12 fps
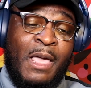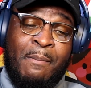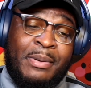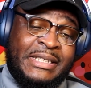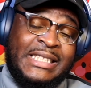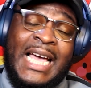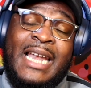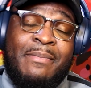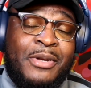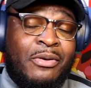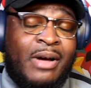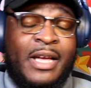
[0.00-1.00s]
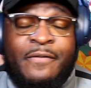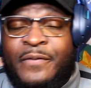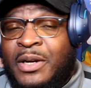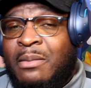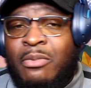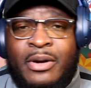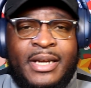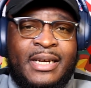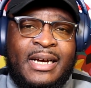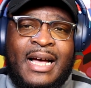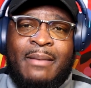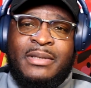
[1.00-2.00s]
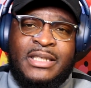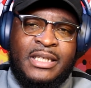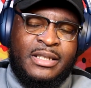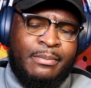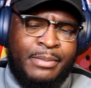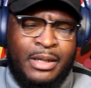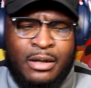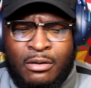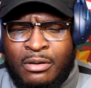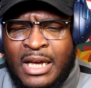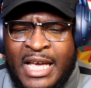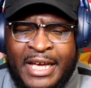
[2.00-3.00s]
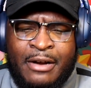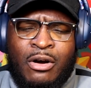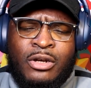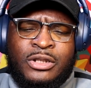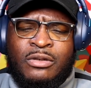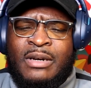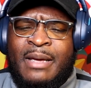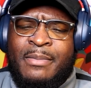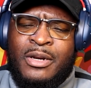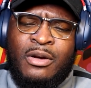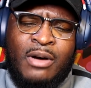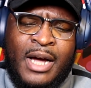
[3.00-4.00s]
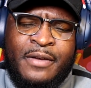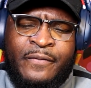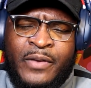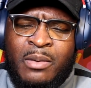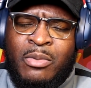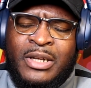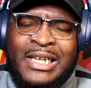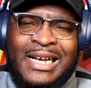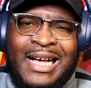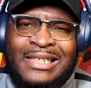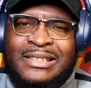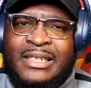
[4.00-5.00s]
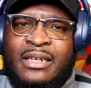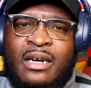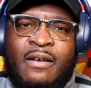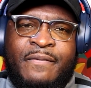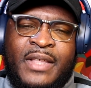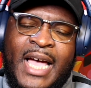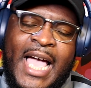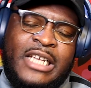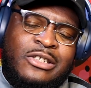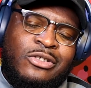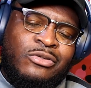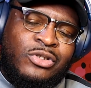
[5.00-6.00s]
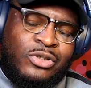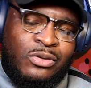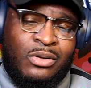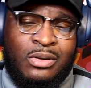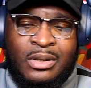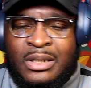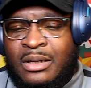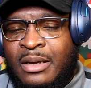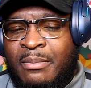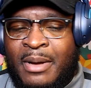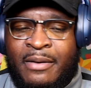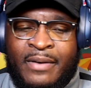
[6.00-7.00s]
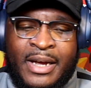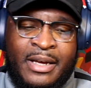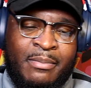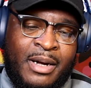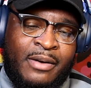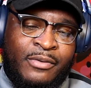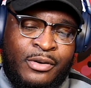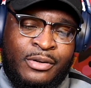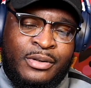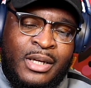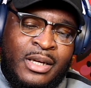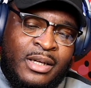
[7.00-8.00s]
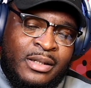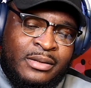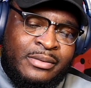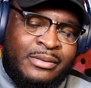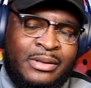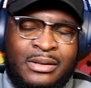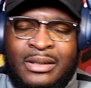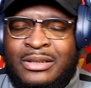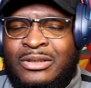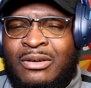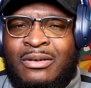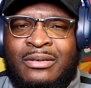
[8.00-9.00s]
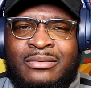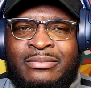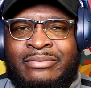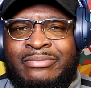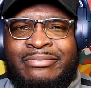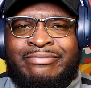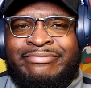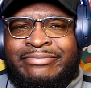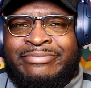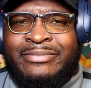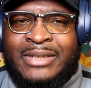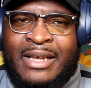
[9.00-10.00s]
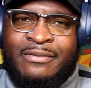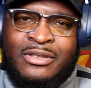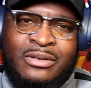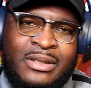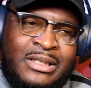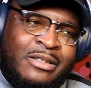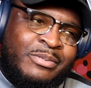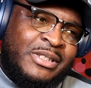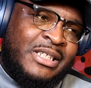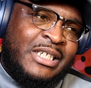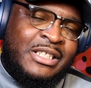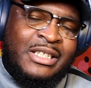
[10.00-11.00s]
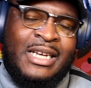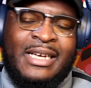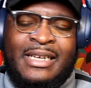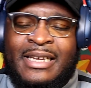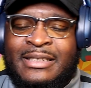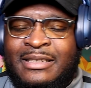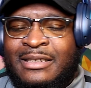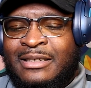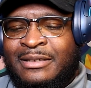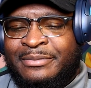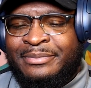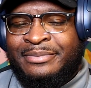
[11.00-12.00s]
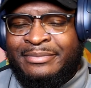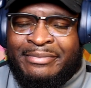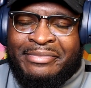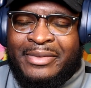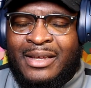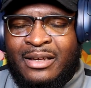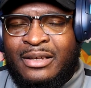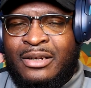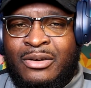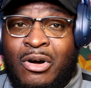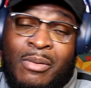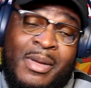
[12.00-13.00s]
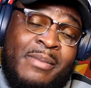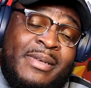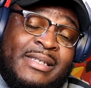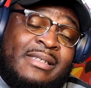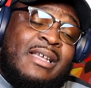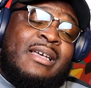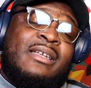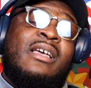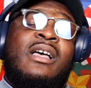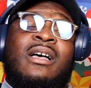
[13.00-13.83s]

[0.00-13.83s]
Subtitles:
But y'all let me know how you feel about it in the comment section below. And also, let me know how you feel about the content of the actual song. Am I right? Am I wrong? It's all left to interpretation, I guess. You know, or maybe it's not.